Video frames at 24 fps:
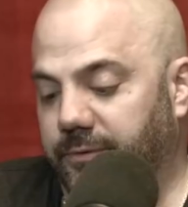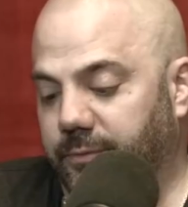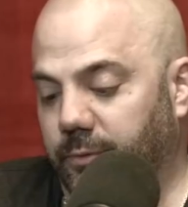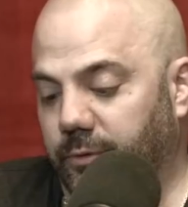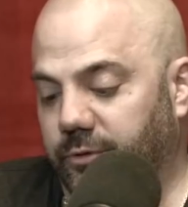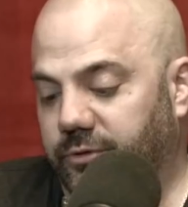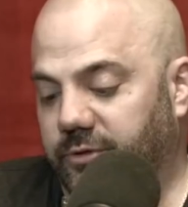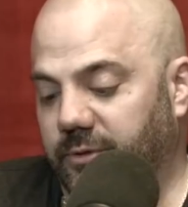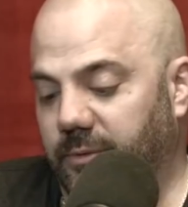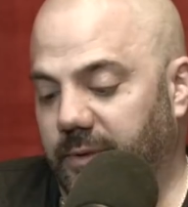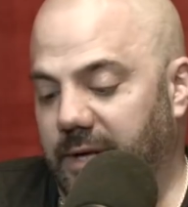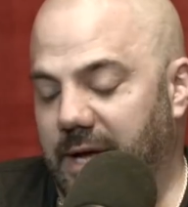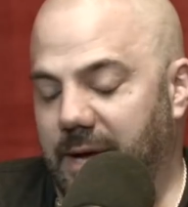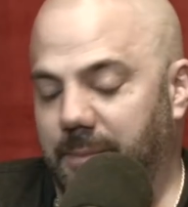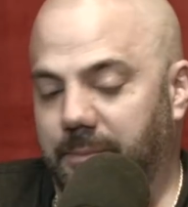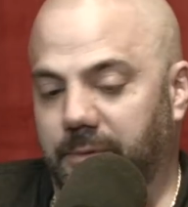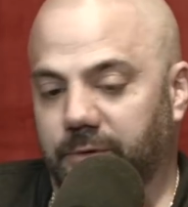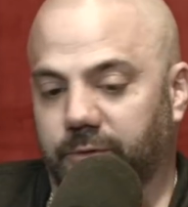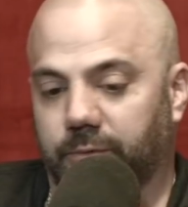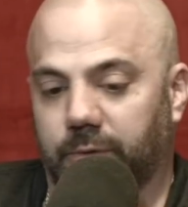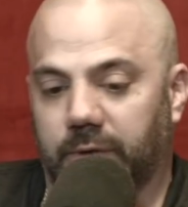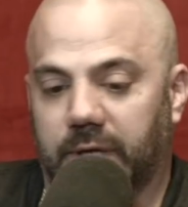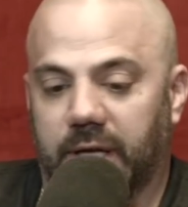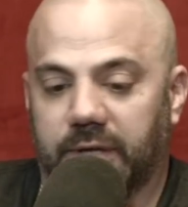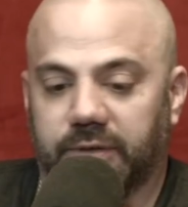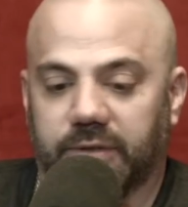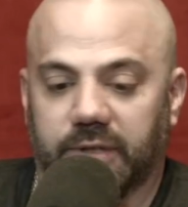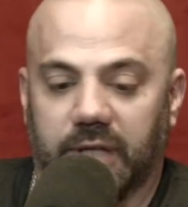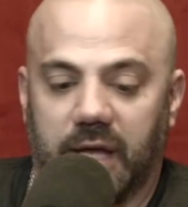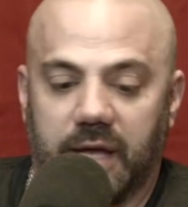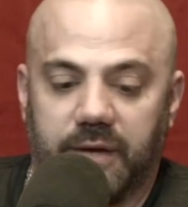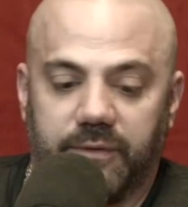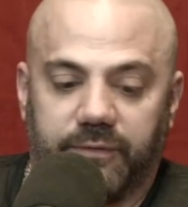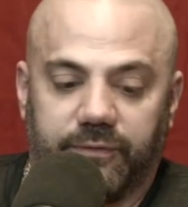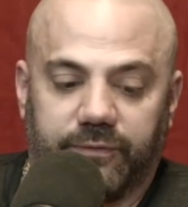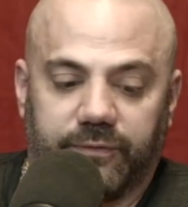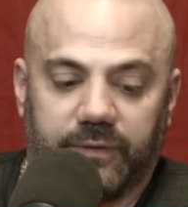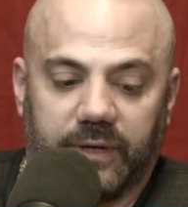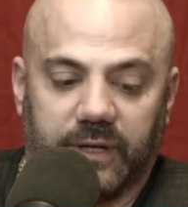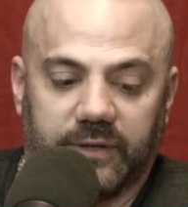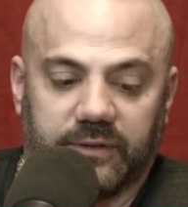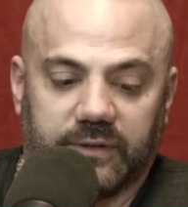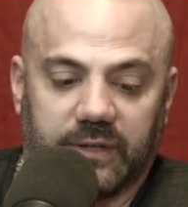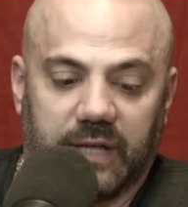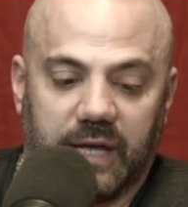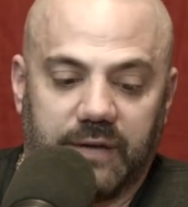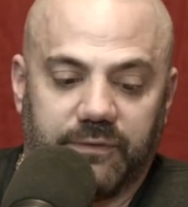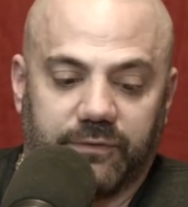We'll see what happens as
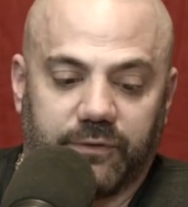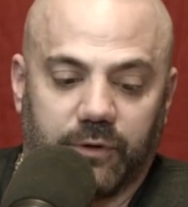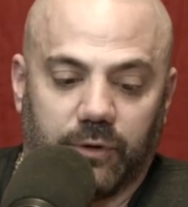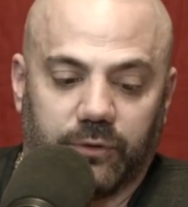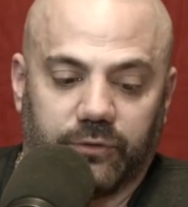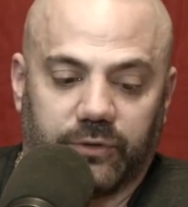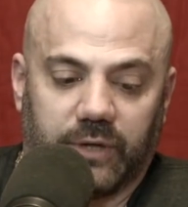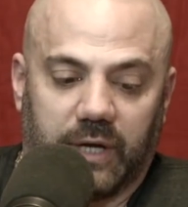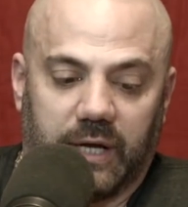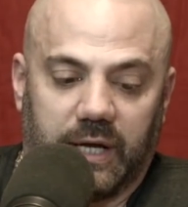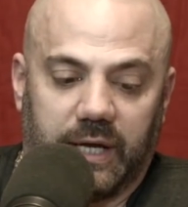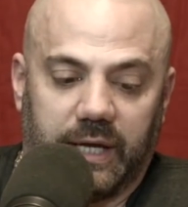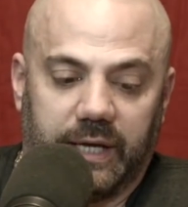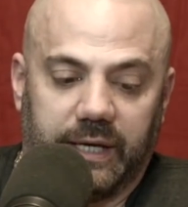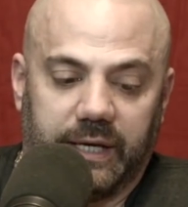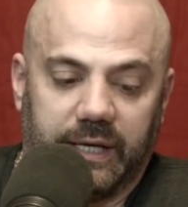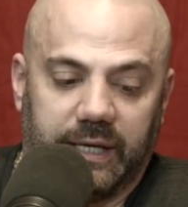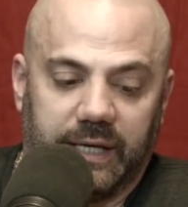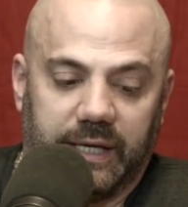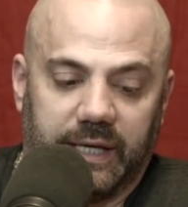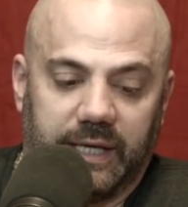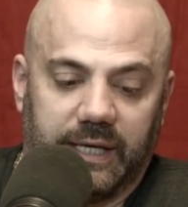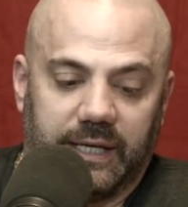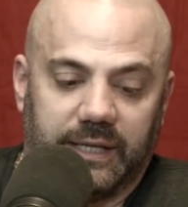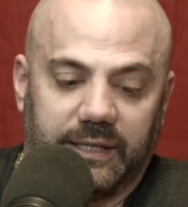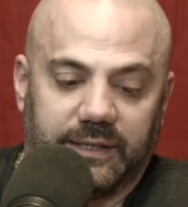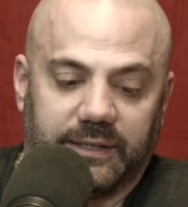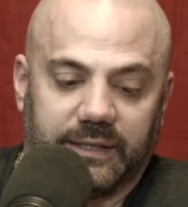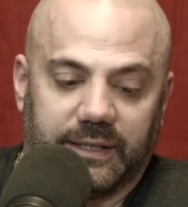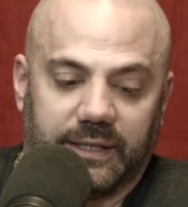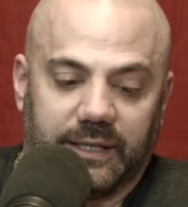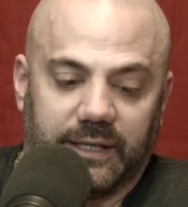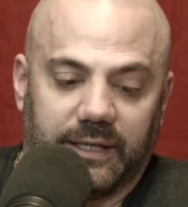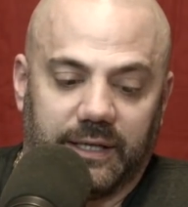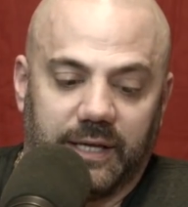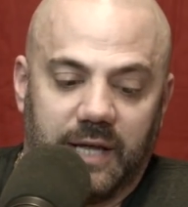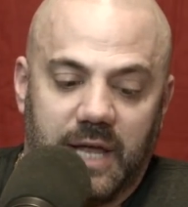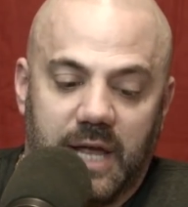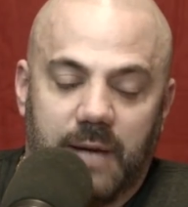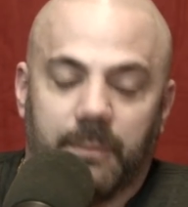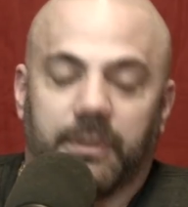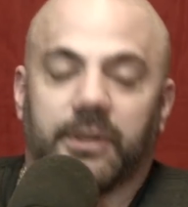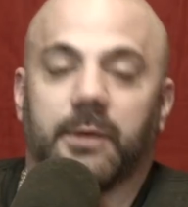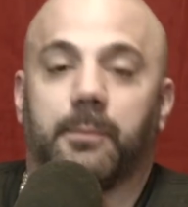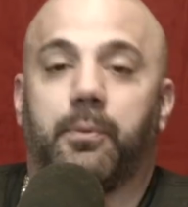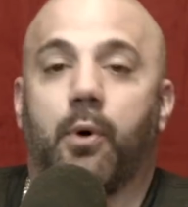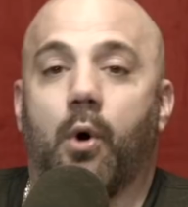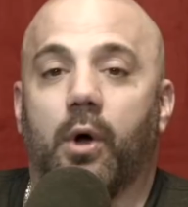life goes on. And but
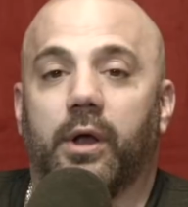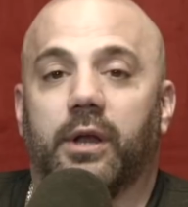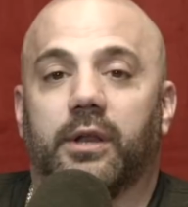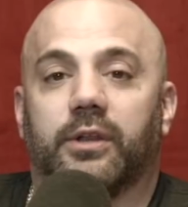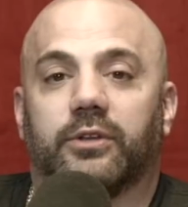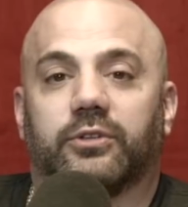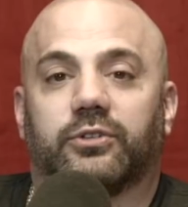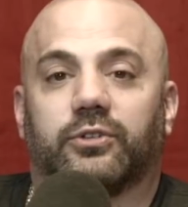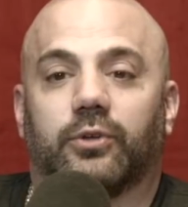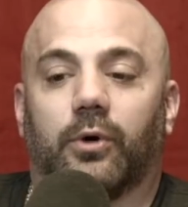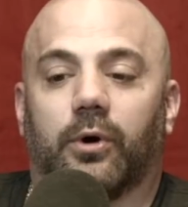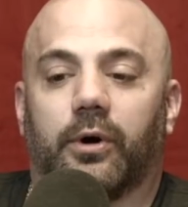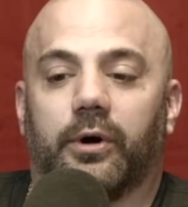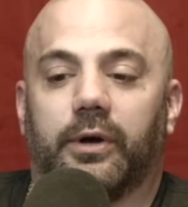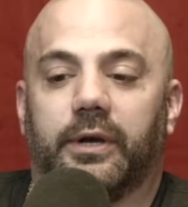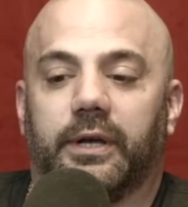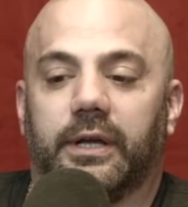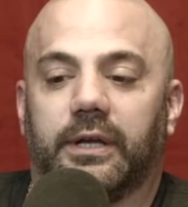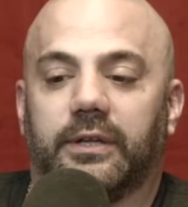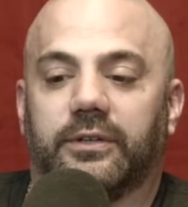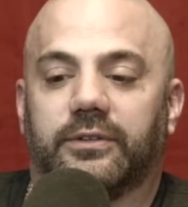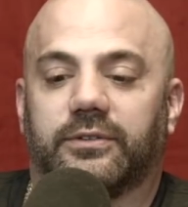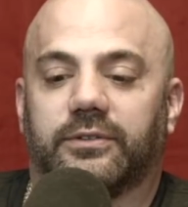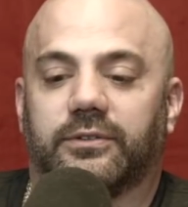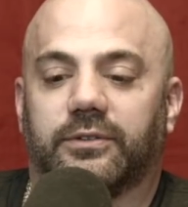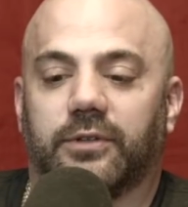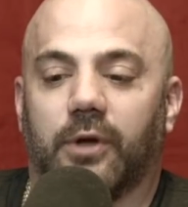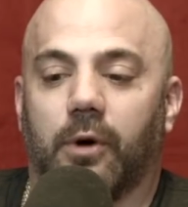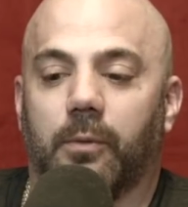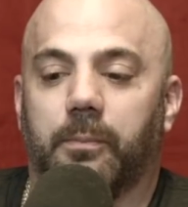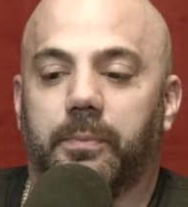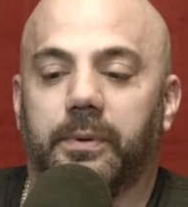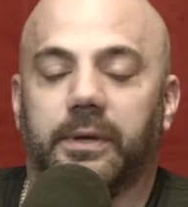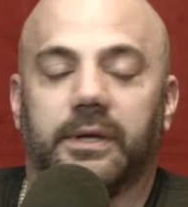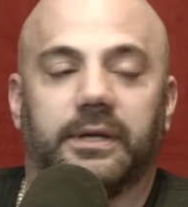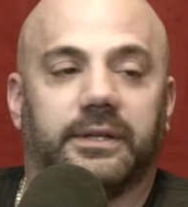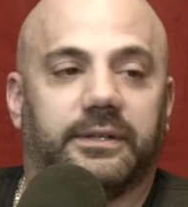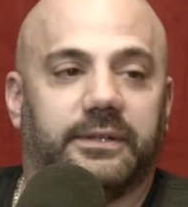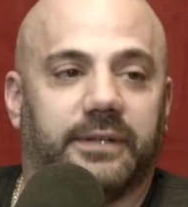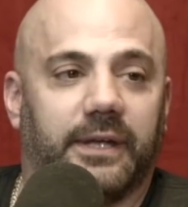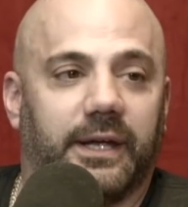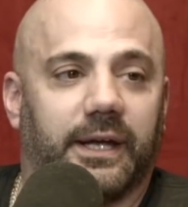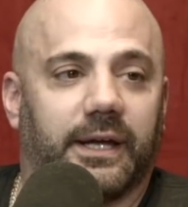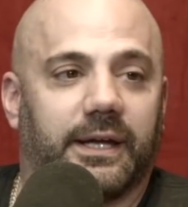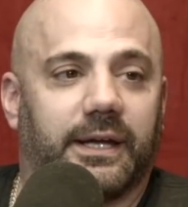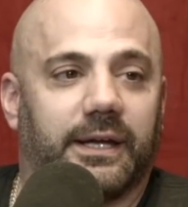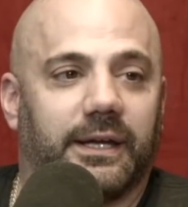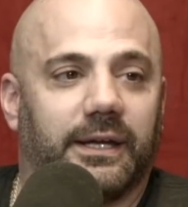the point of the story is, don't be a
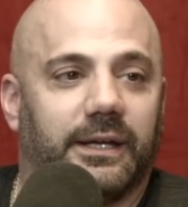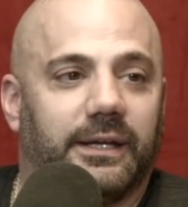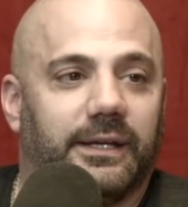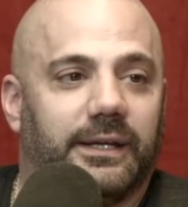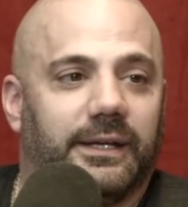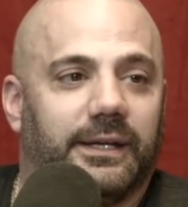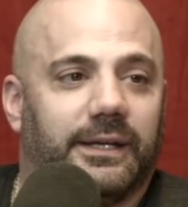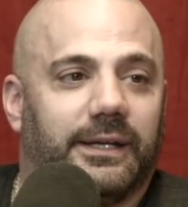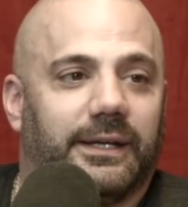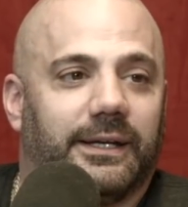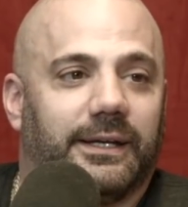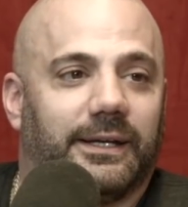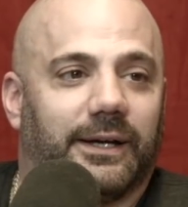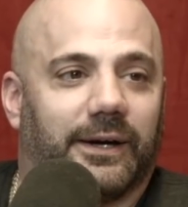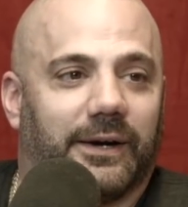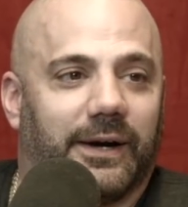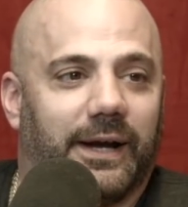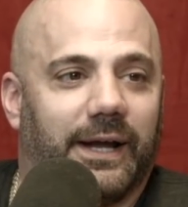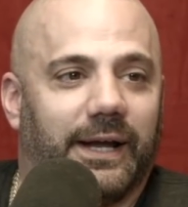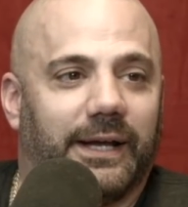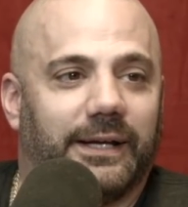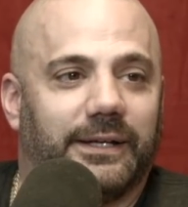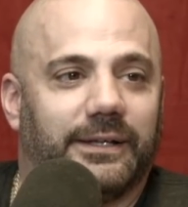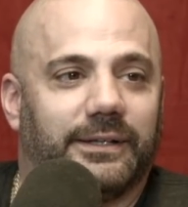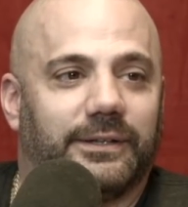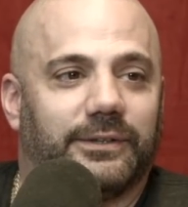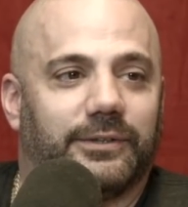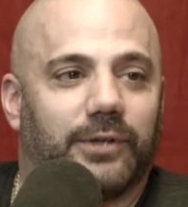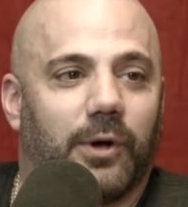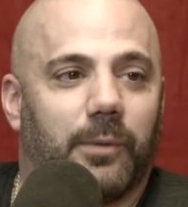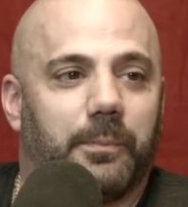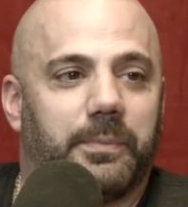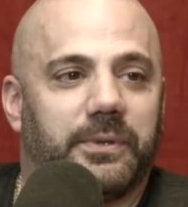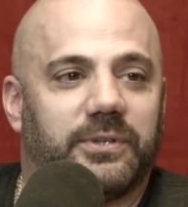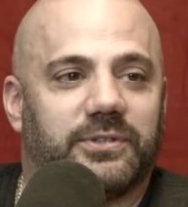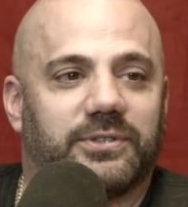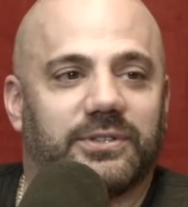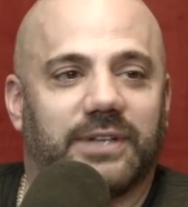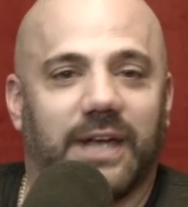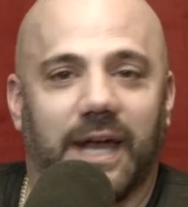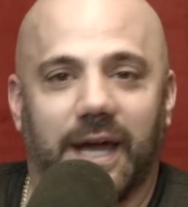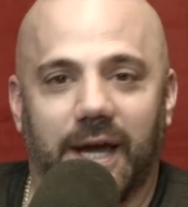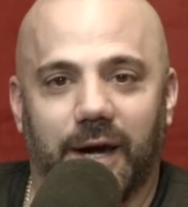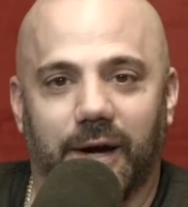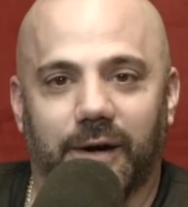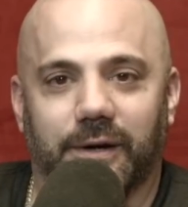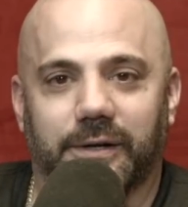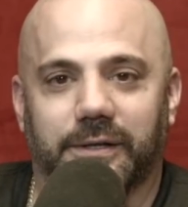dick. All right, don't be
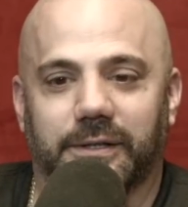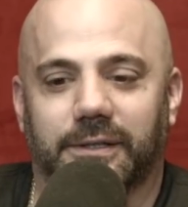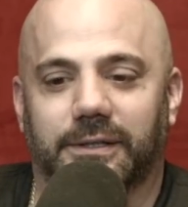scared.